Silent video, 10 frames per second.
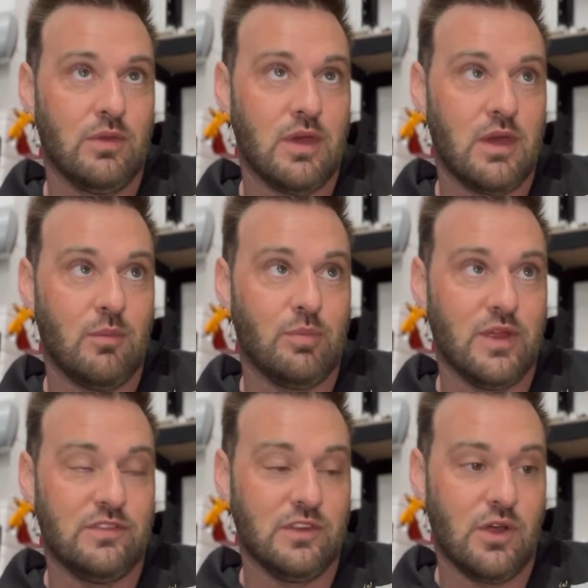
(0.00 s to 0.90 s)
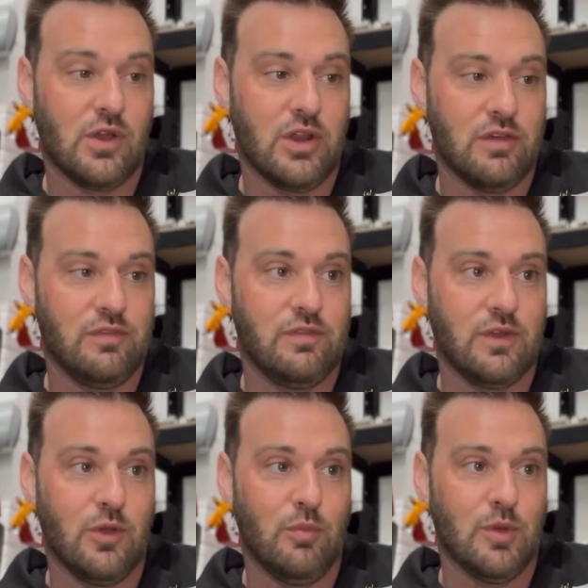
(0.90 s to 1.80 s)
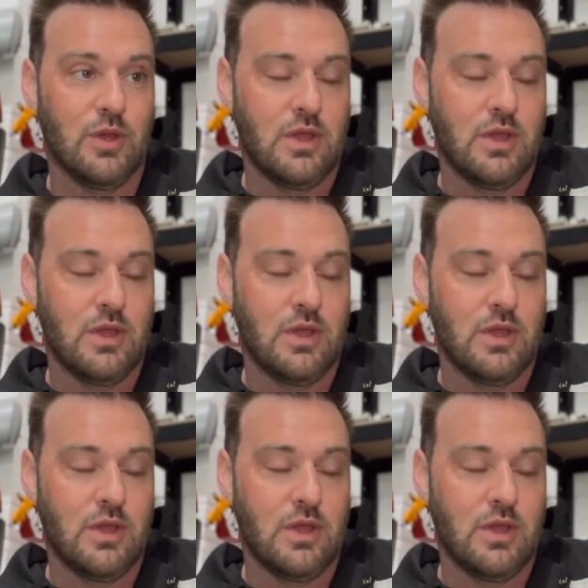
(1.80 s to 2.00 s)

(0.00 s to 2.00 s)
plenty long enough, I hope.